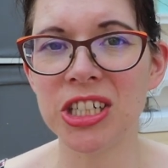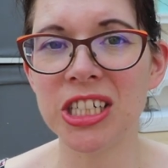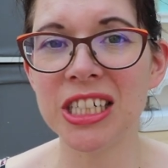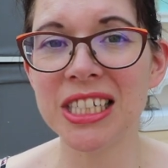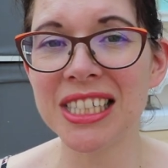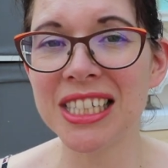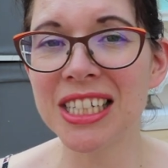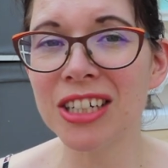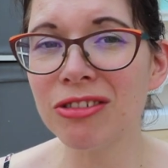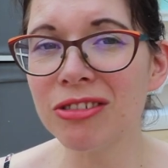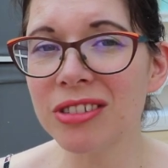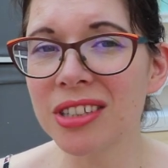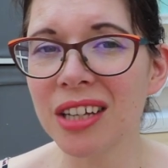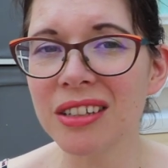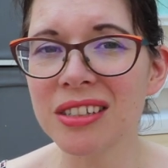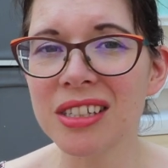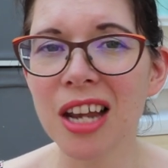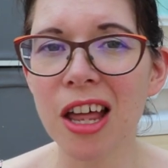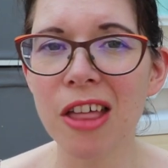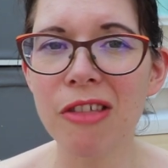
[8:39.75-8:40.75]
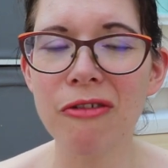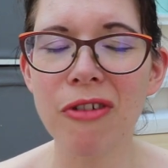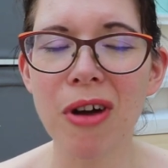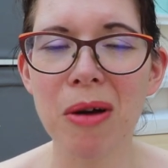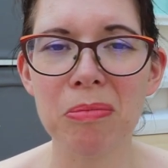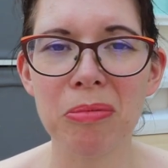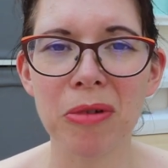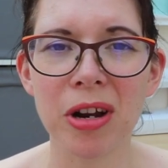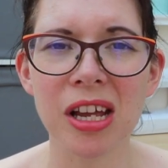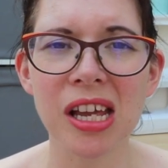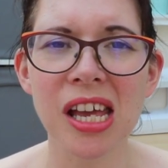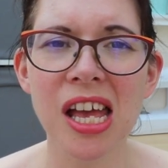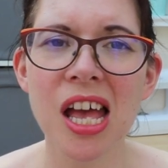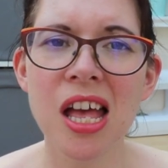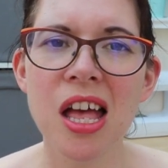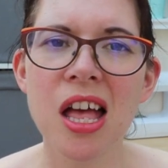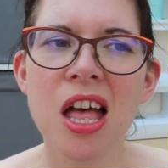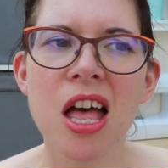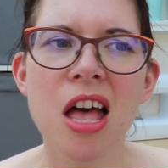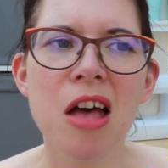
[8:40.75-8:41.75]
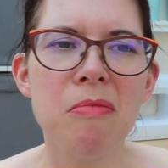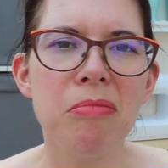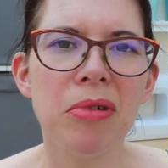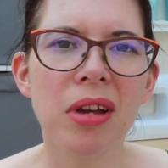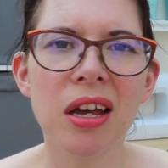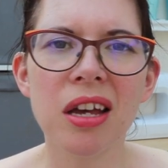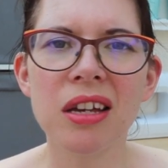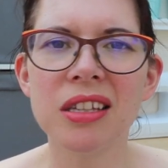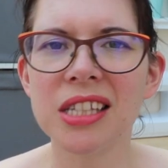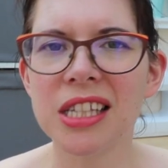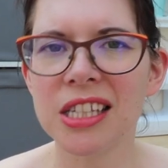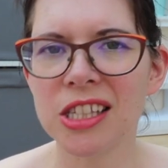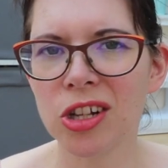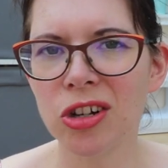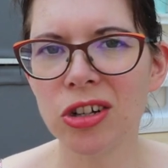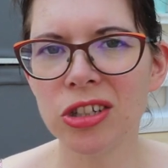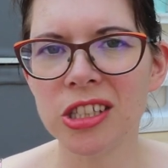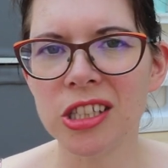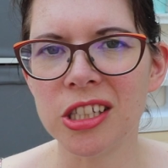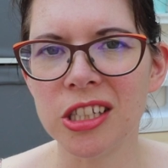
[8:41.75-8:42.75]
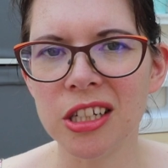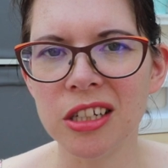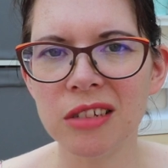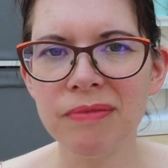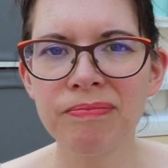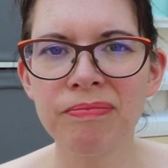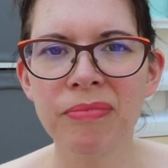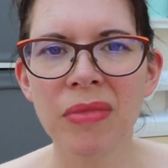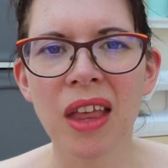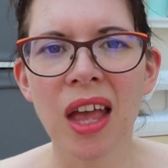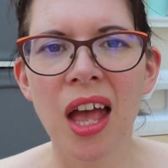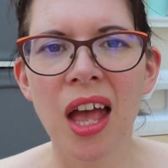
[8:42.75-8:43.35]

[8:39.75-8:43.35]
she still does like the fabric because it's cotton.